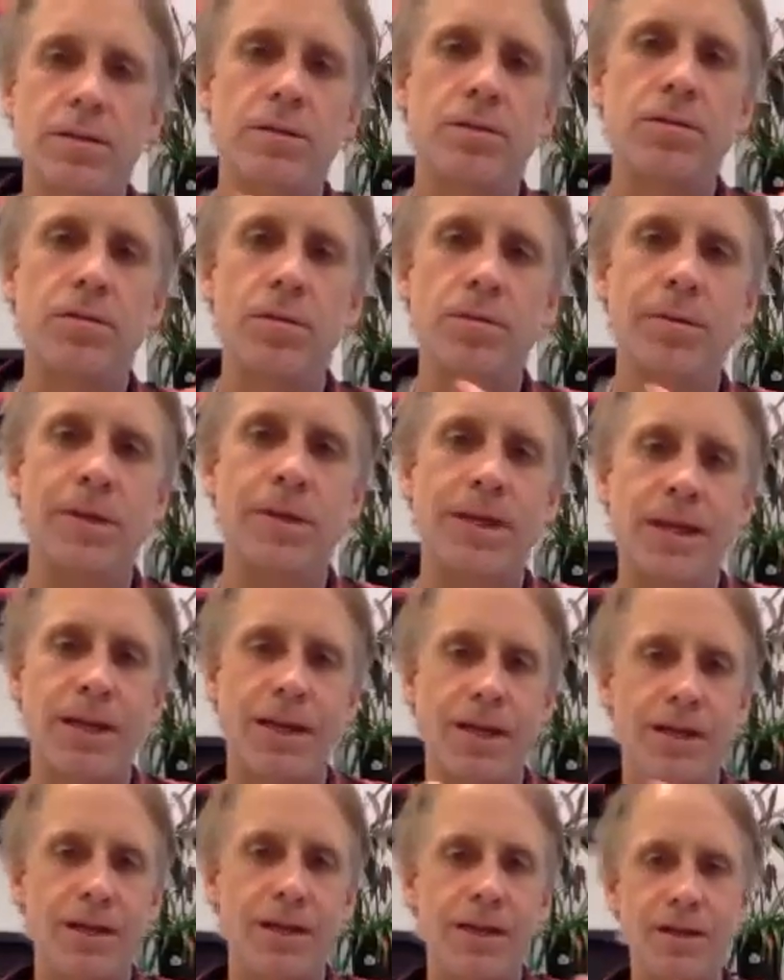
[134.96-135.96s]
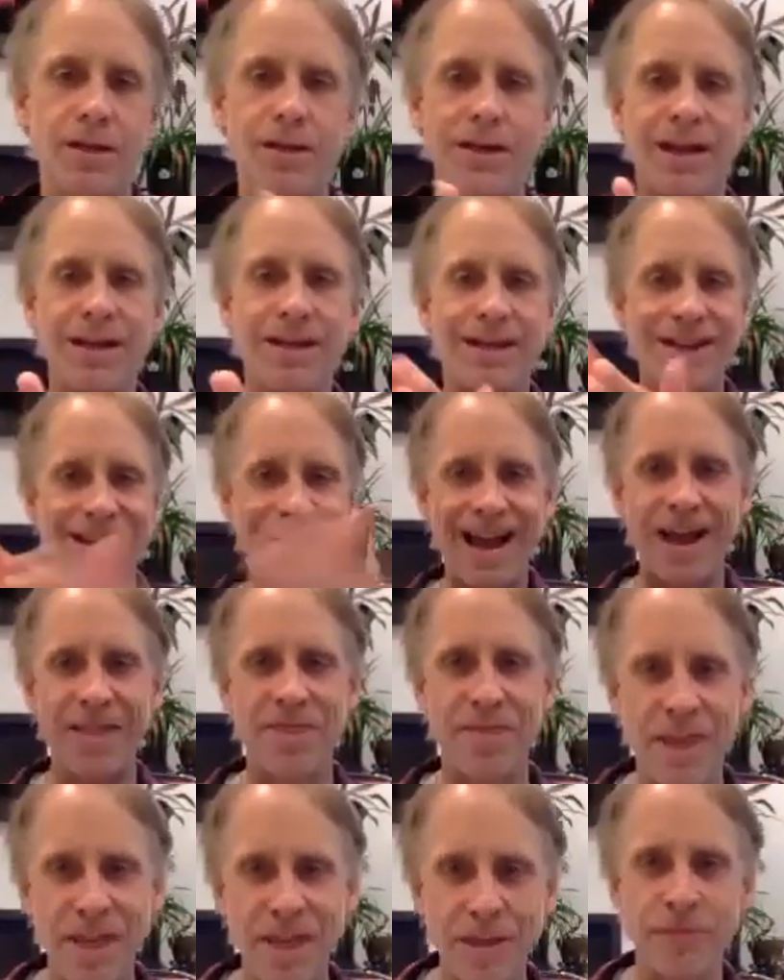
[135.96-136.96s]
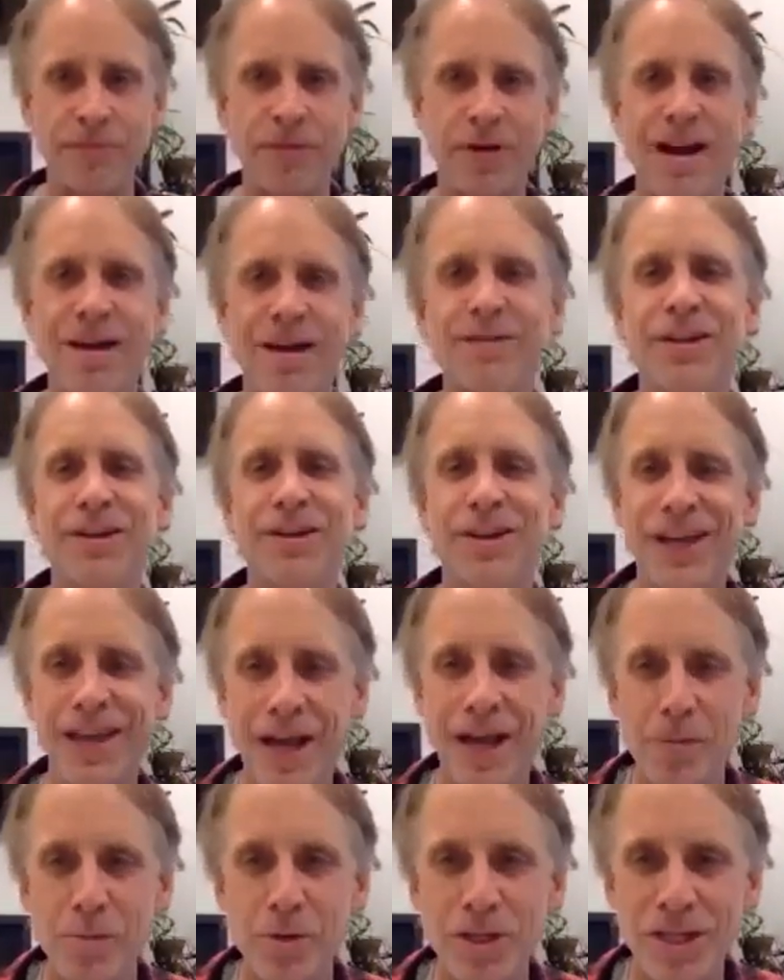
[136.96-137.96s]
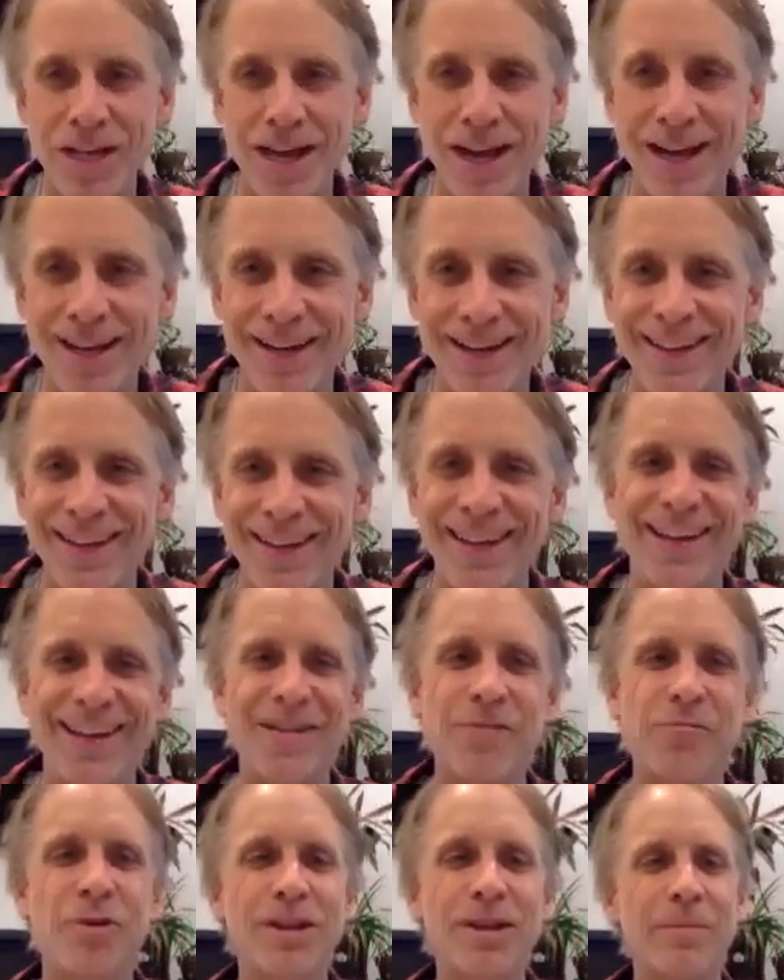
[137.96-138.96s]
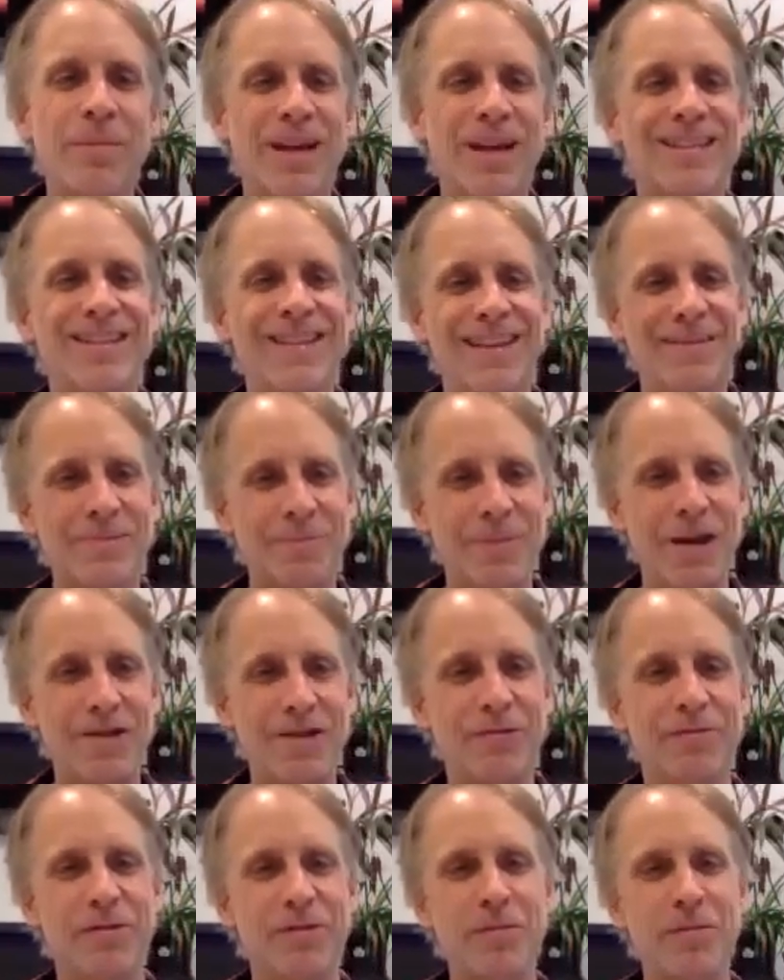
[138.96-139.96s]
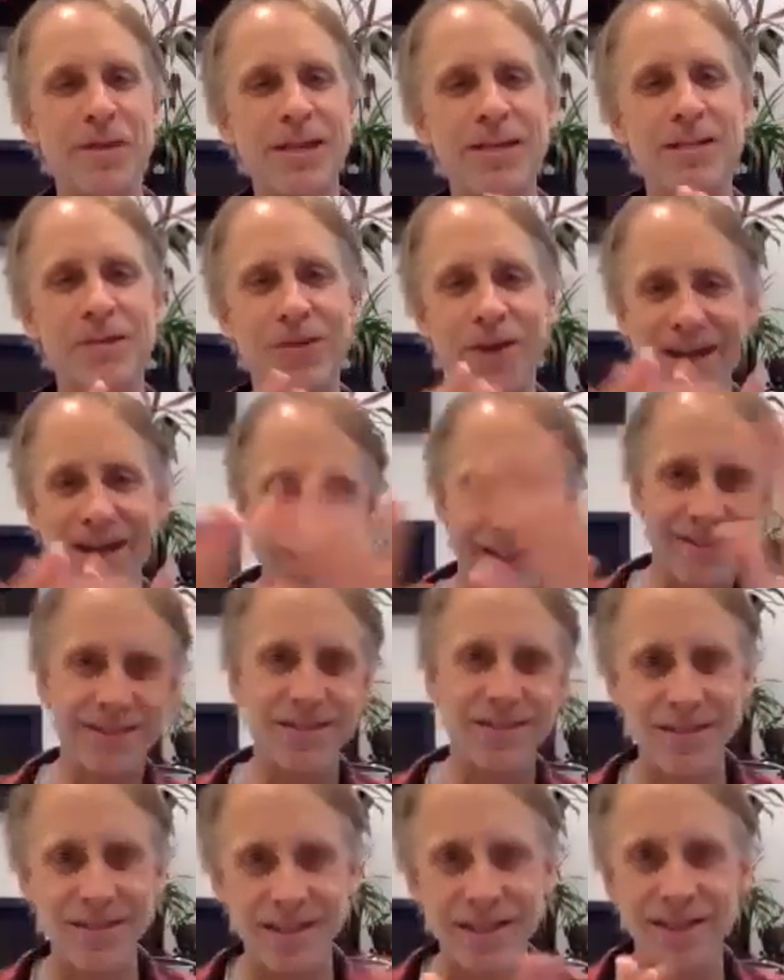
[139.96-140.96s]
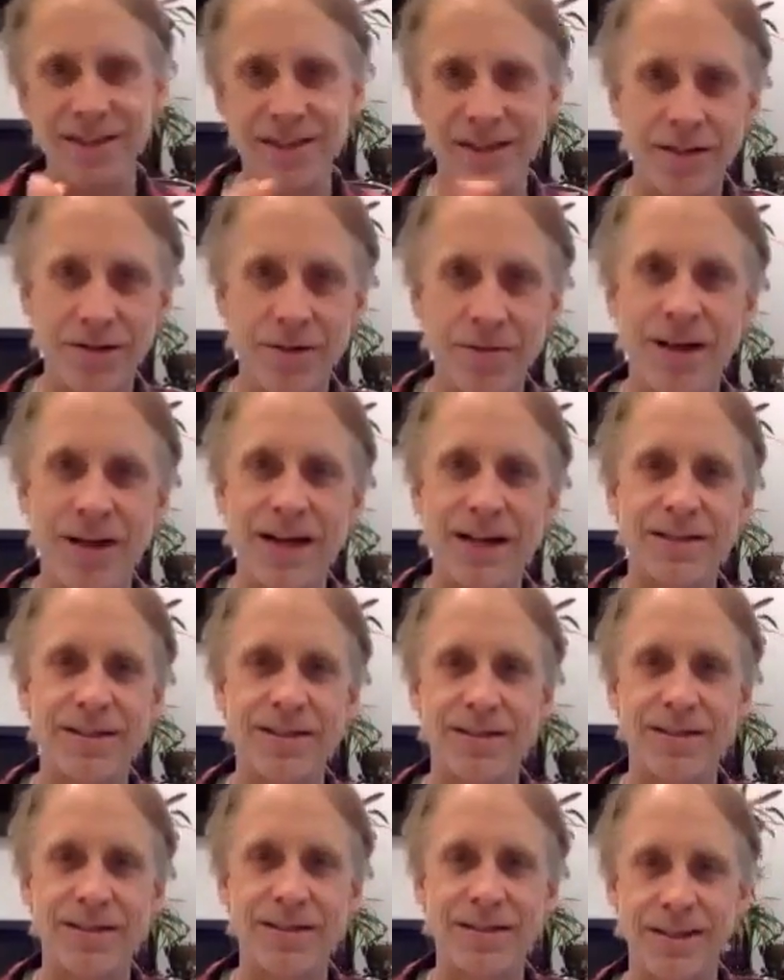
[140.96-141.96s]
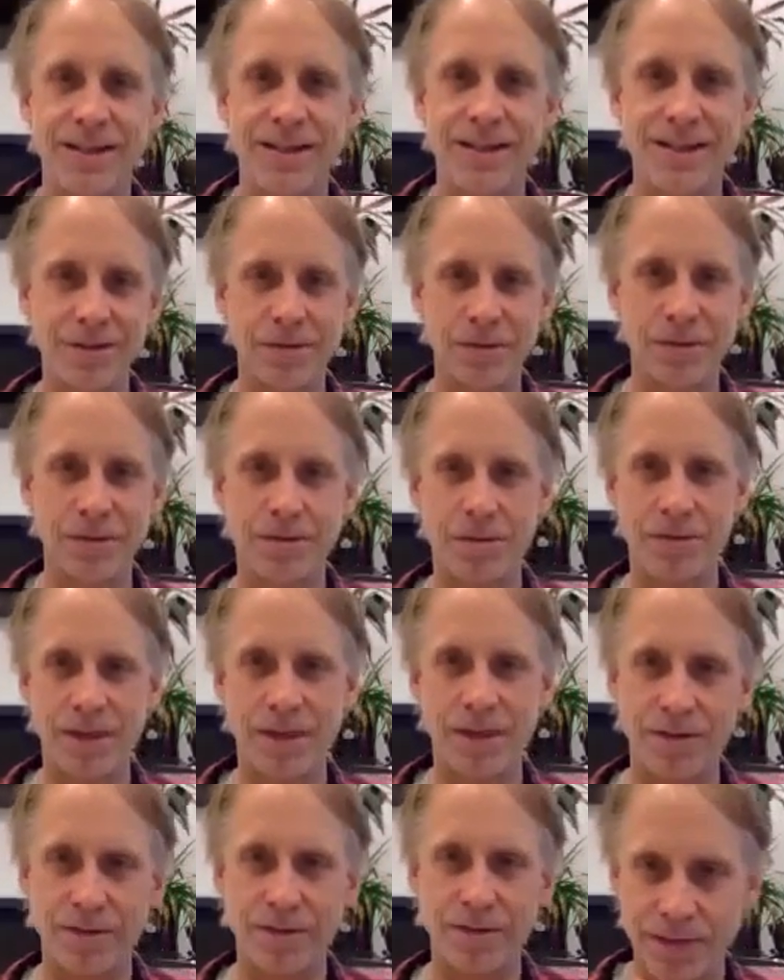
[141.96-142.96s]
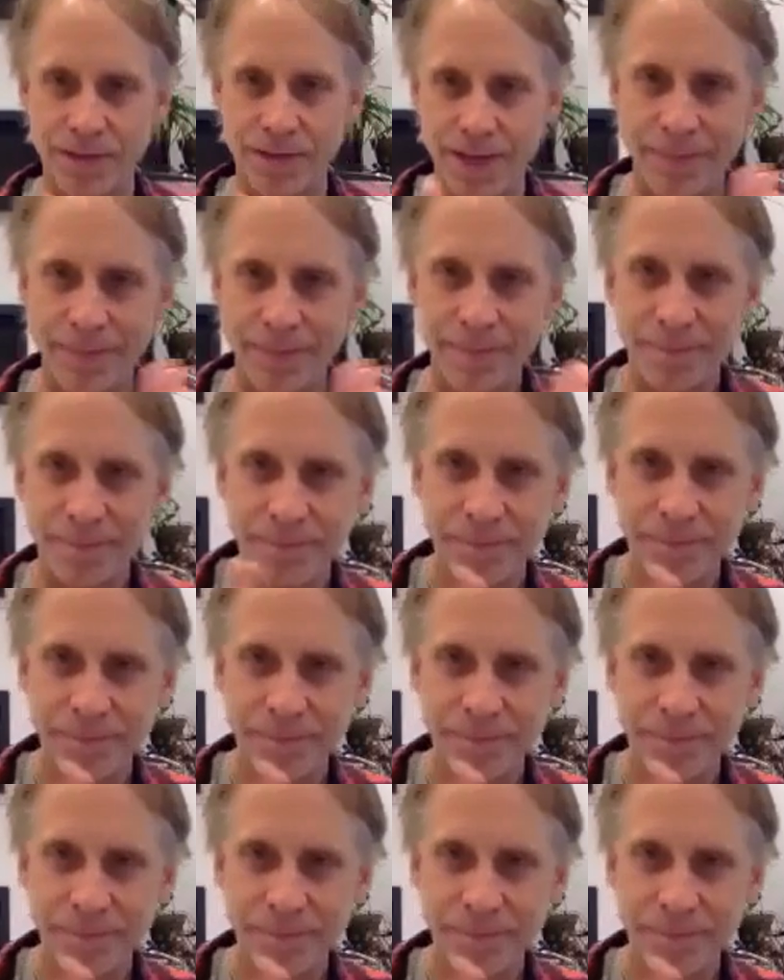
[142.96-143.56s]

do what we can here, and thank you for having your cameras on. It really makes it better for me so I can see and correct as I need to. So thank you for that.